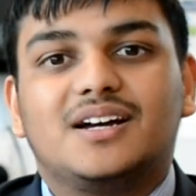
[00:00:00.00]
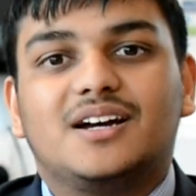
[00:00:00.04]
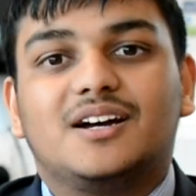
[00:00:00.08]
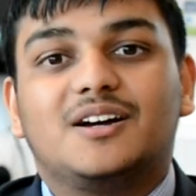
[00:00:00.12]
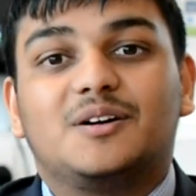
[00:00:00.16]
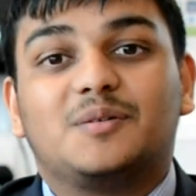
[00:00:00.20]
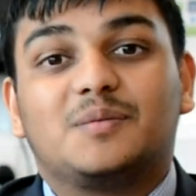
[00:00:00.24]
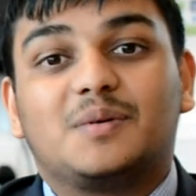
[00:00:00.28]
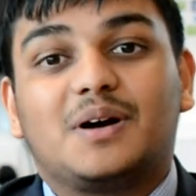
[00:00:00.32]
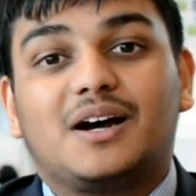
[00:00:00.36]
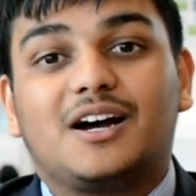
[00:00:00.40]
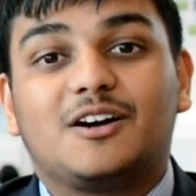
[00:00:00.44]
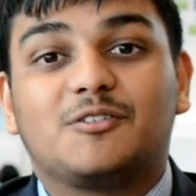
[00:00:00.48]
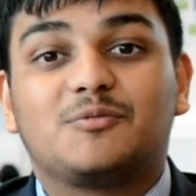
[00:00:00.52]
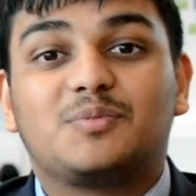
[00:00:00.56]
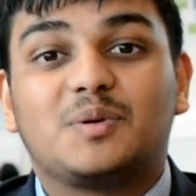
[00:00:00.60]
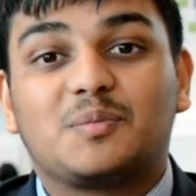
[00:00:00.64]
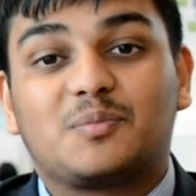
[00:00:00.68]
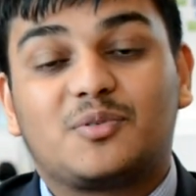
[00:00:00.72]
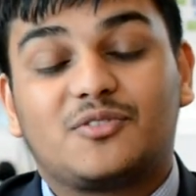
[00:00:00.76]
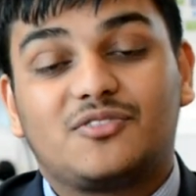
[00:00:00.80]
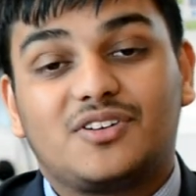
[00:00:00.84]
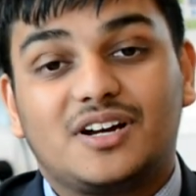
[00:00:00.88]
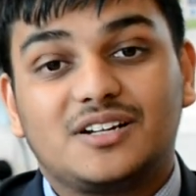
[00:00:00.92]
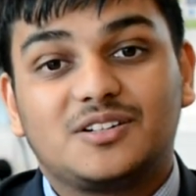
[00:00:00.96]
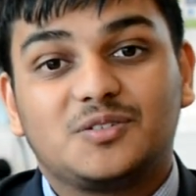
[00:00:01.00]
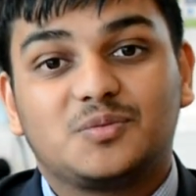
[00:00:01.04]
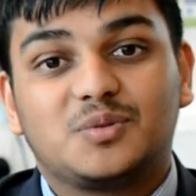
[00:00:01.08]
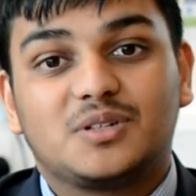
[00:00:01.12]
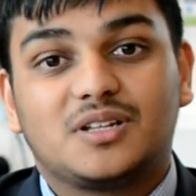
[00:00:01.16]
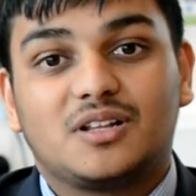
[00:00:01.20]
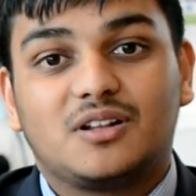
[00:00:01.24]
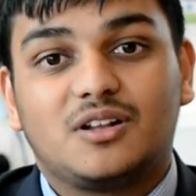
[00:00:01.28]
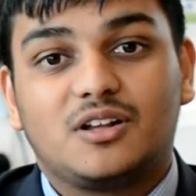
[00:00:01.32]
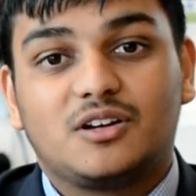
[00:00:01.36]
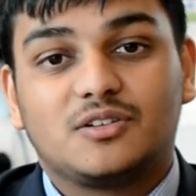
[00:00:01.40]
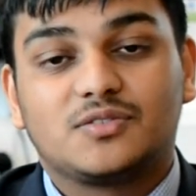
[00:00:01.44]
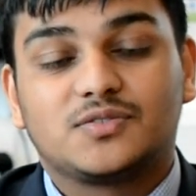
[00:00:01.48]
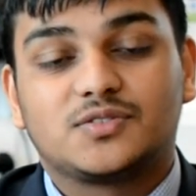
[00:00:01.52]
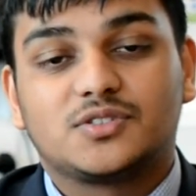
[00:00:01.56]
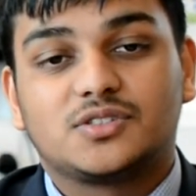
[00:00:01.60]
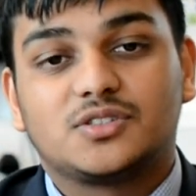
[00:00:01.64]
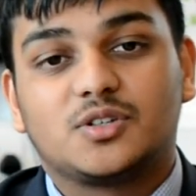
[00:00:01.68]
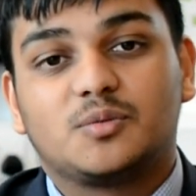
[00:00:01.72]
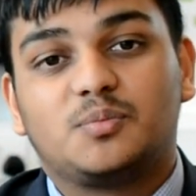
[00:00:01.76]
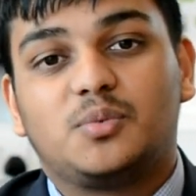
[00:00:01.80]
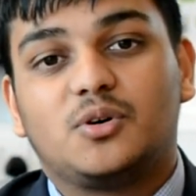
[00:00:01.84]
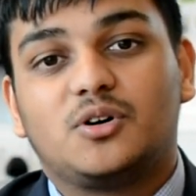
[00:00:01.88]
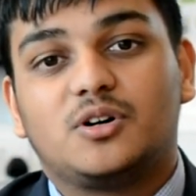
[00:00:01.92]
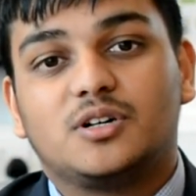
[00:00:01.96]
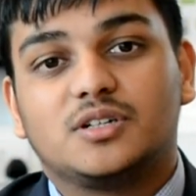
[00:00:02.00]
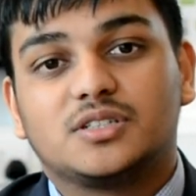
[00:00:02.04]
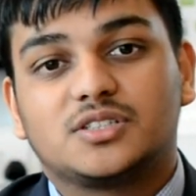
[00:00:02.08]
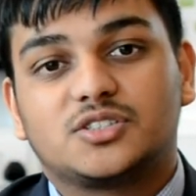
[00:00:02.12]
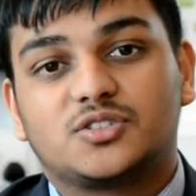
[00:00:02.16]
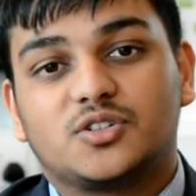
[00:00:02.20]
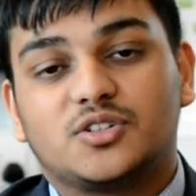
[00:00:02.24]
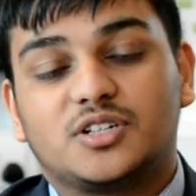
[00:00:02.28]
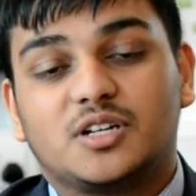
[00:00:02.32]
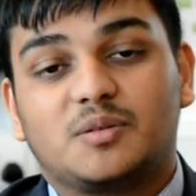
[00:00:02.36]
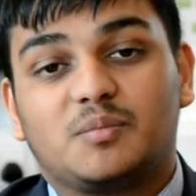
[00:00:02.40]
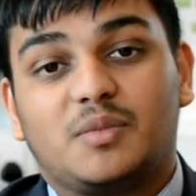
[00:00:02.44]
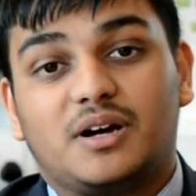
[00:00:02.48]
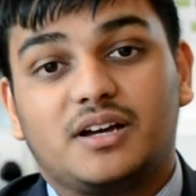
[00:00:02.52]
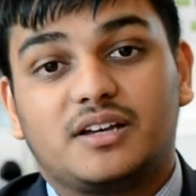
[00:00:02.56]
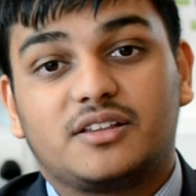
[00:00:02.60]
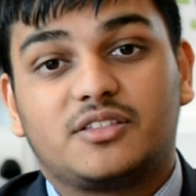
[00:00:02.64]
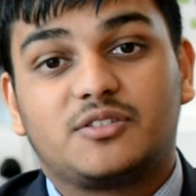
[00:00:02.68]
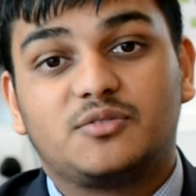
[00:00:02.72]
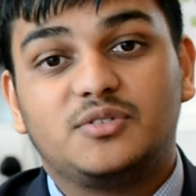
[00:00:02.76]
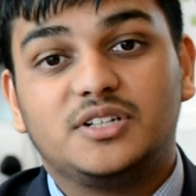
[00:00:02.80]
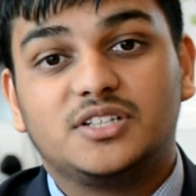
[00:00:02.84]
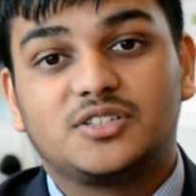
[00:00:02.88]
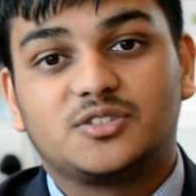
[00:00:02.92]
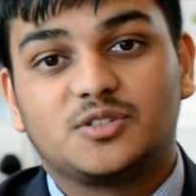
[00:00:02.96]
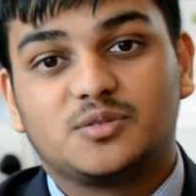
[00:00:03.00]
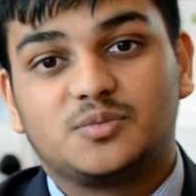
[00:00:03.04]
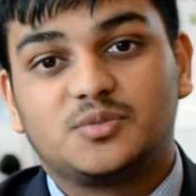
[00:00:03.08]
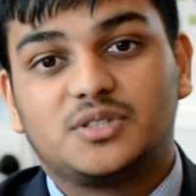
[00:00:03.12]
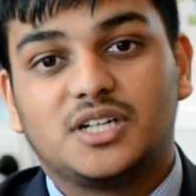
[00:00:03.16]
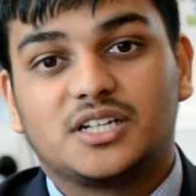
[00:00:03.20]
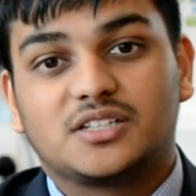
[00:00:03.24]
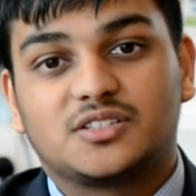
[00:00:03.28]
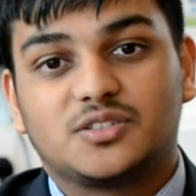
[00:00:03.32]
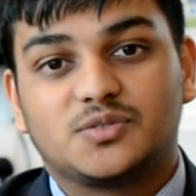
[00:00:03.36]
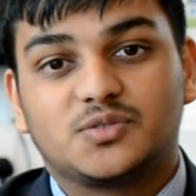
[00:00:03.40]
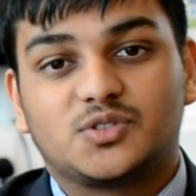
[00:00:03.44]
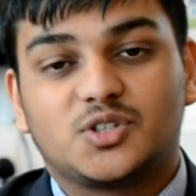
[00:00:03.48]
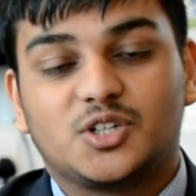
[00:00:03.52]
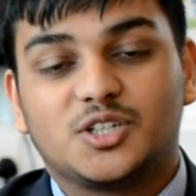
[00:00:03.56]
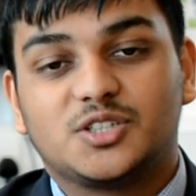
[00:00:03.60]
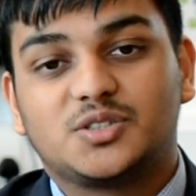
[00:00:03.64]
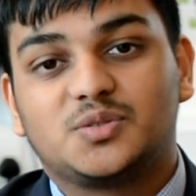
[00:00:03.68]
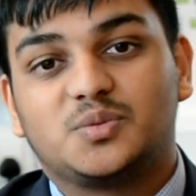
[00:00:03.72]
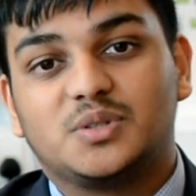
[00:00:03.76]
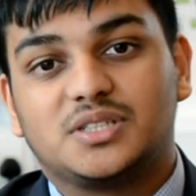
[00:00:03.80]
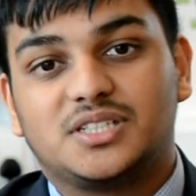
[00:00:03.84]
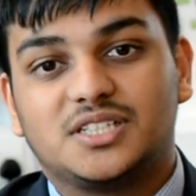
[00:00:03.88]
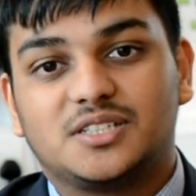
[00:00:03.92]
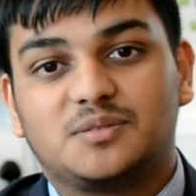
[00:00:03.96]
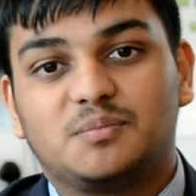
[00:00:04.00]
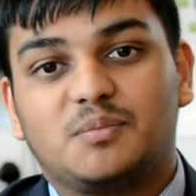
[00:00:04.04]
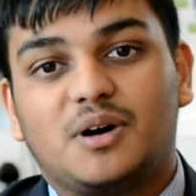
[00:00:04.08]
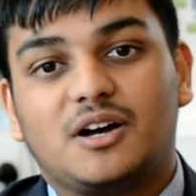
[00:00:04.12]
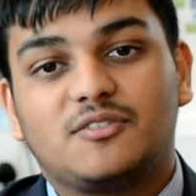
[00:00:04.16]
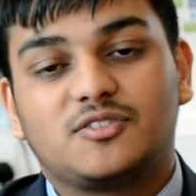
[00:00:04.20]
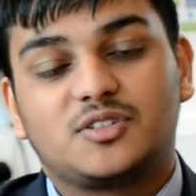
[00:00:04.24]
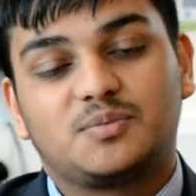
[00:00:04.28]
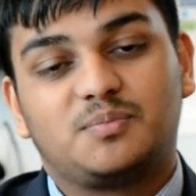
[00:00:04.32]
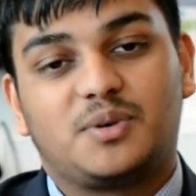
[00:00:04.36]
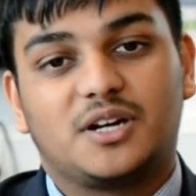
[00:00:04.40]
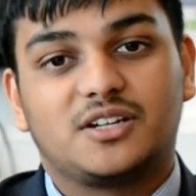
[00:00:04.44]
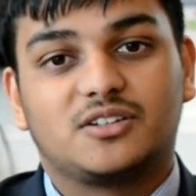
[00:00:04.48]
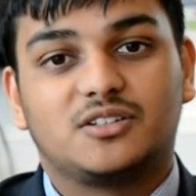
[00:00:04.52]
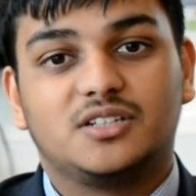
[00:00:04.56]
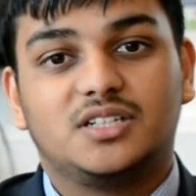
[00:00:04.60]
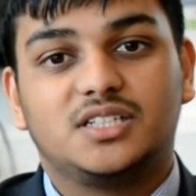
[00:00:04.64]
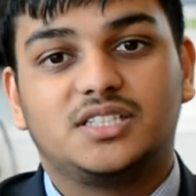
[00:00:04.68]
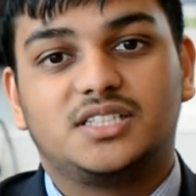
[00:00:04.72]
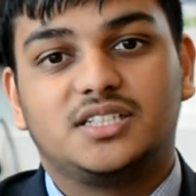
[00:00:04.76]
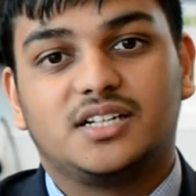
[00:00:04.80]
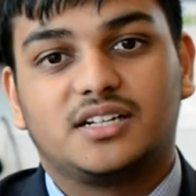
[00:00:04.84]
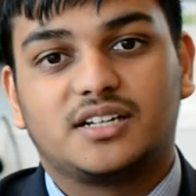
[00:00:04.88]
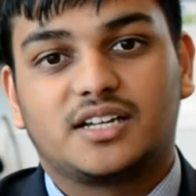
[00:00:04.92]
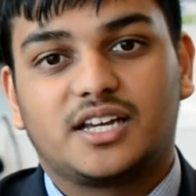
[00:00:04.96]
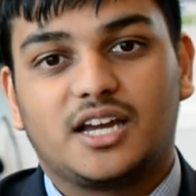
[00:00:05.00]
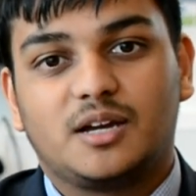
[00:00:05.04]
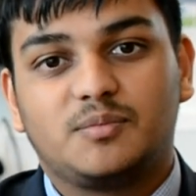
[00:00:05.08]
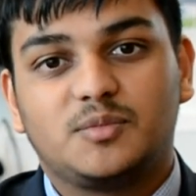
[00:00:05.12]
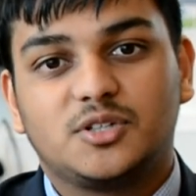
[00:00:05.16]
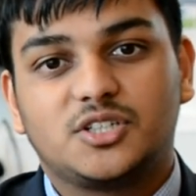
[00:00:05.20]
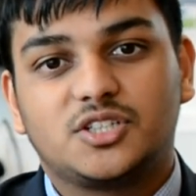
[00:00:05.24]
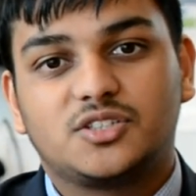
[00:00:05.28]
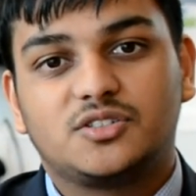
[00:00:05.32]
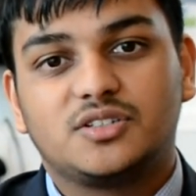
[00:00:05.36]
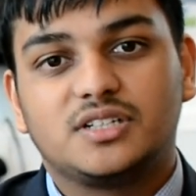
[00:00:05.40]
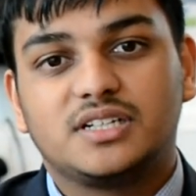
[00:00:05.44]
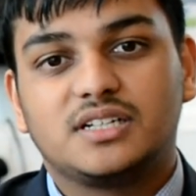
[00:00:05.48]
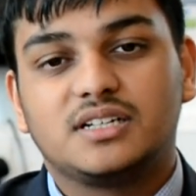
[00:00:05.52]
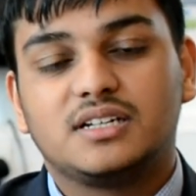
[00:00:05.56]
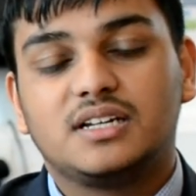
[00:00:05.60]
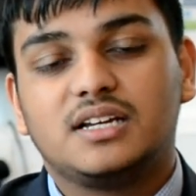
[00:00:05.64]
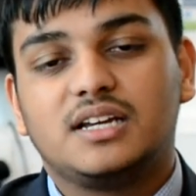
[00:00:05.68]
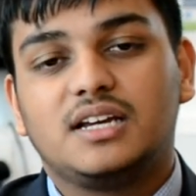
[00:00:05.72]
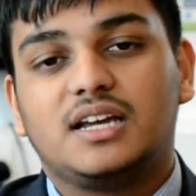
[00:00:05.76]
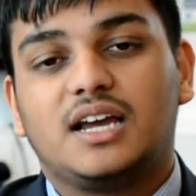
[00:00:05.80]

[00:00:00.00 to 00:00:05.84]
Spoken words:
I've been provided with a lot of support studying my three subjects of choice, which is maths, biology and chemistry.